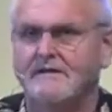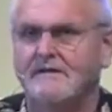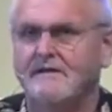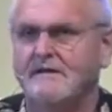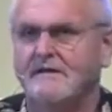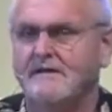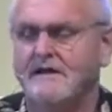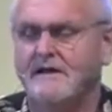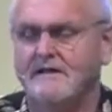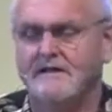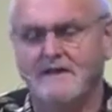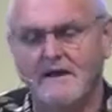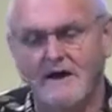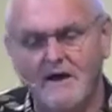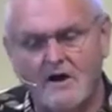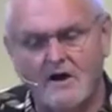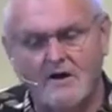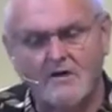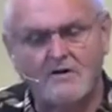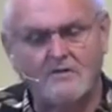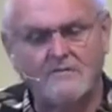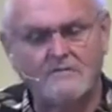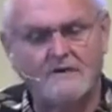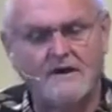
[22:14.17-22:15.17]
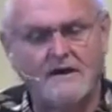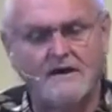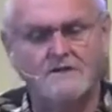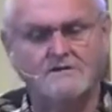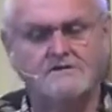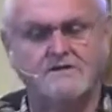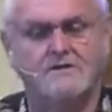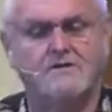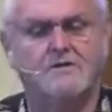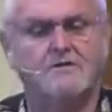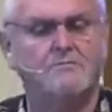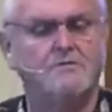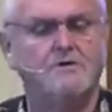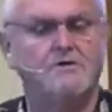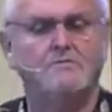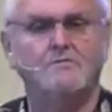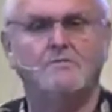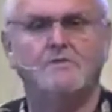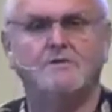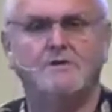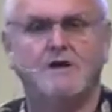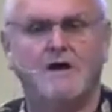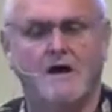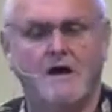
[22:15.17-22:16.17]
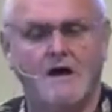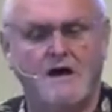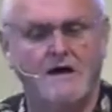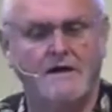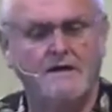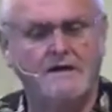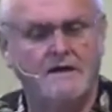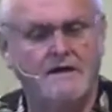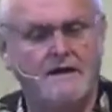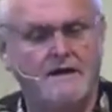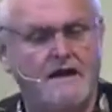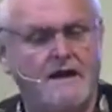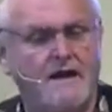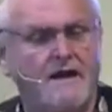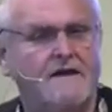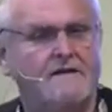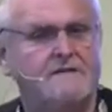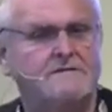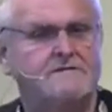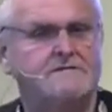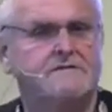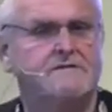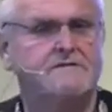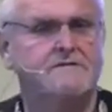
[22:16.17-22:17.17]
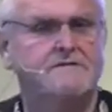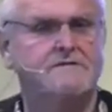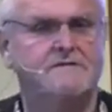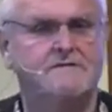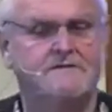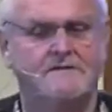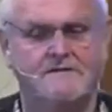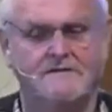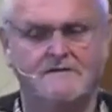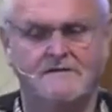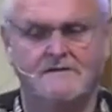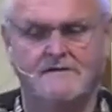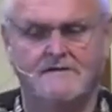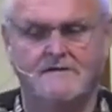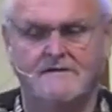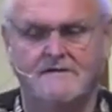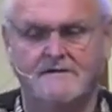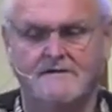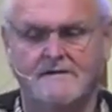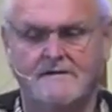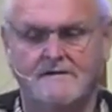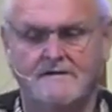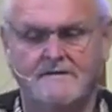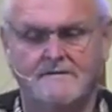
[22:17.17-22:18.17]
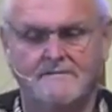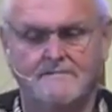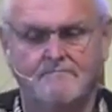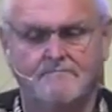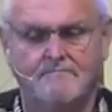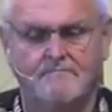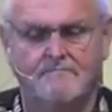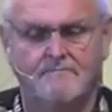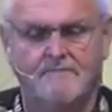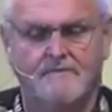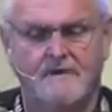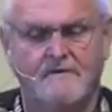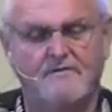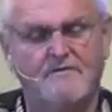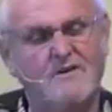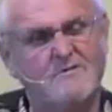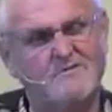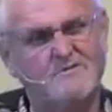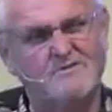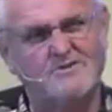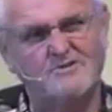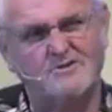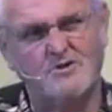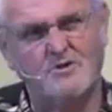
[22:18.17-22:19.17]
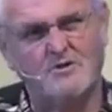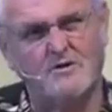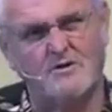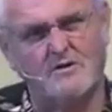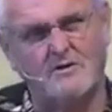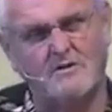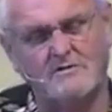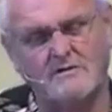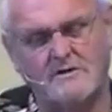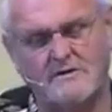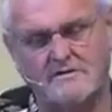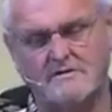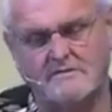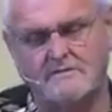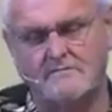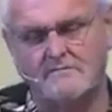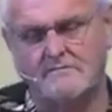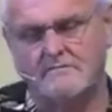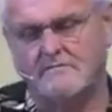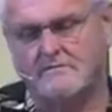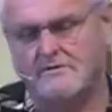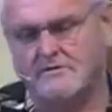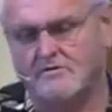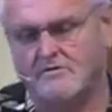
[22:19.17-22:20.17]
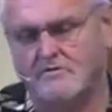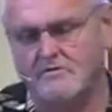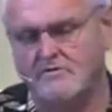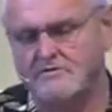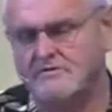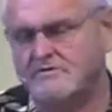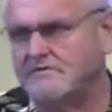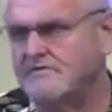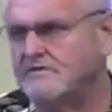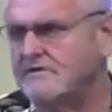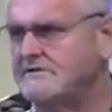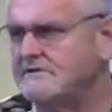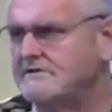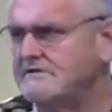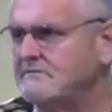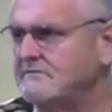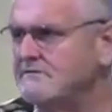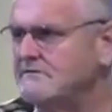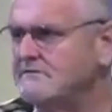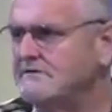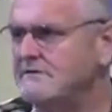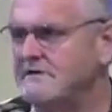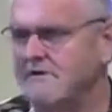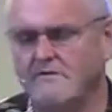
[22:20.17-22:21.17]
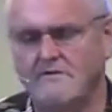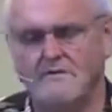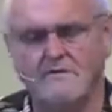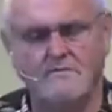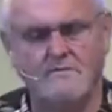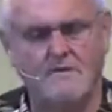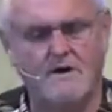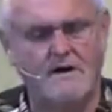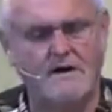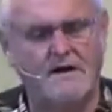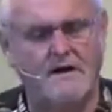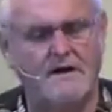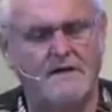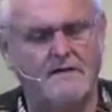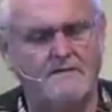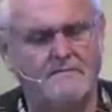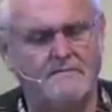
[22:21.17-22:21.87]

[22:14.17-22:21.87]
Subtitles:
And there, as he communed with God, he asked if he was sure that the crucifixion was the only way.